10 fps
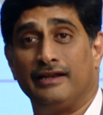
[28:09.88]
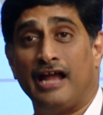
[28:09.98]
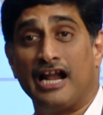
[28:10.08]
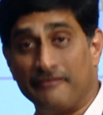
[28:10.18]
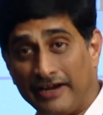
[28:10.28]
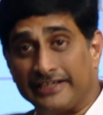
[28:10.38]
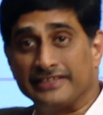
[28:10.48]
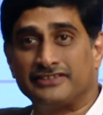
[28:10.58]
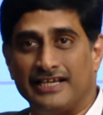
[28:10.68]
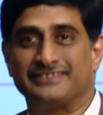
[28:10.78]
Lord
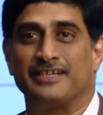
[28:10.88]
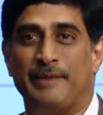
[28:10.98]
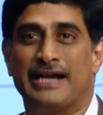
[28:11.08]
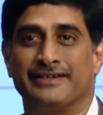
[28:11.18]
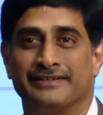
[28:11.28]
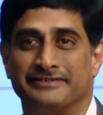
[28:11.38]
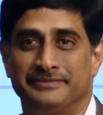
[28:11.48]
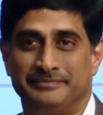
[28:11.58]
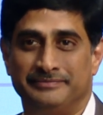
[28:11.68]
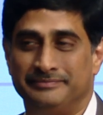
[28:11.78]
Venkateswara as their partner.
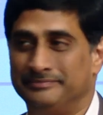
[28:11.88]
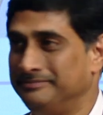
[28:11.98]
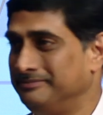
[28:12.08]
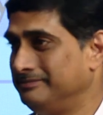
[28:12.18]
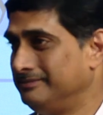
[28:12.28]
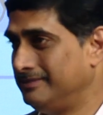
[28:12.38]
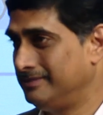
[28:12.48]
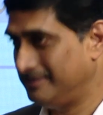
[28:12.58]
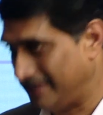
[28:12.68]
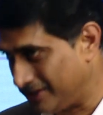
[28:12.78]

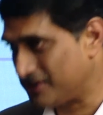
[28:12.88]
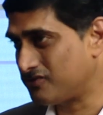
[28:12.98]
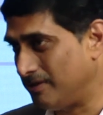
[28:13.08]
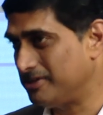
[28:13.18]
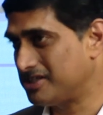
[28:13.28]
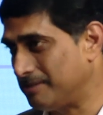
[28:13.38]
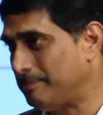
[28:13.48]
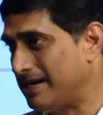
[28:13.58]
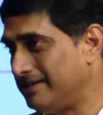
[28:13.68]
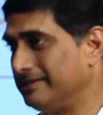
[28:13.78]
Venkateswara Swami is
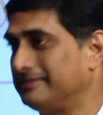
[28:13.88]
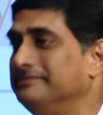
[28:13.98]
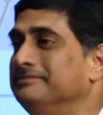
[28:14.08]
their partner.